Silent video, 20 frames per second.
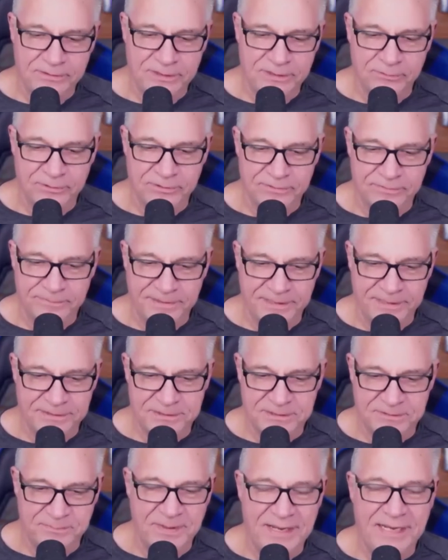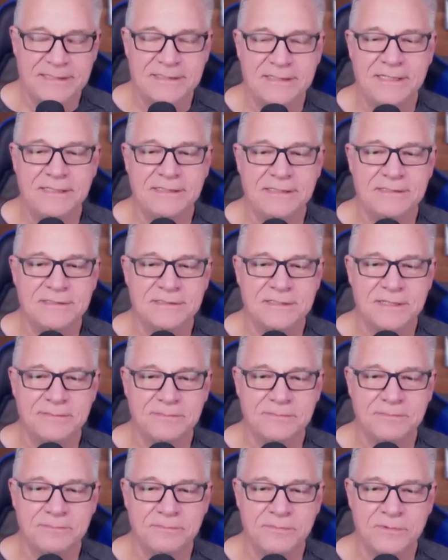you were expecting
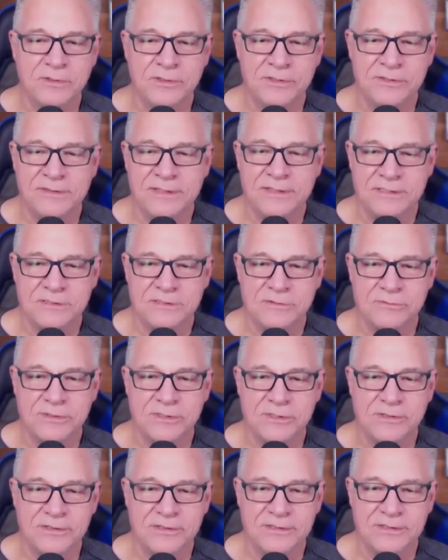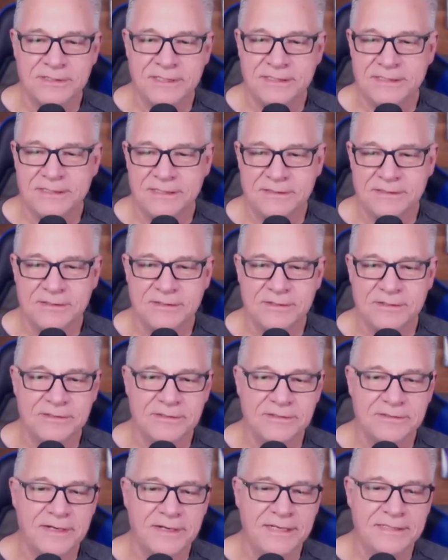some good things to occur and they didn't
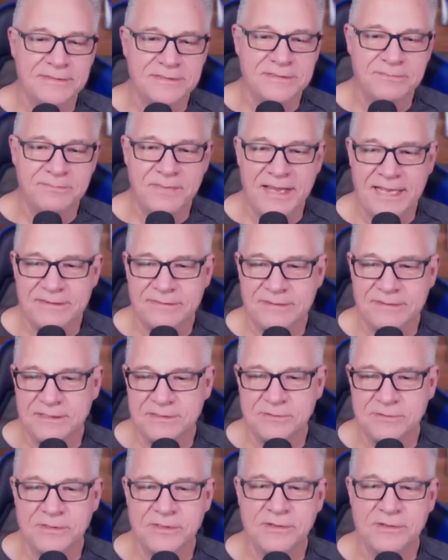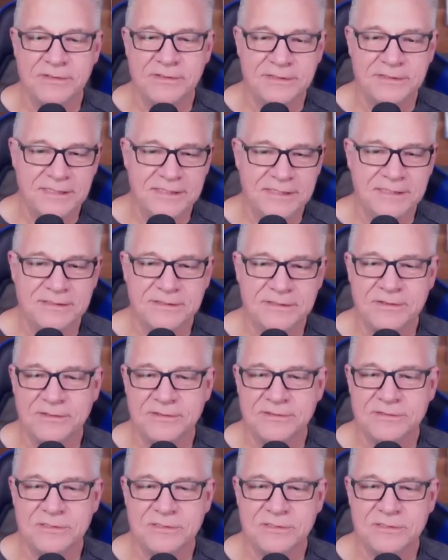occur, and some bad things to occur and they didn't occur.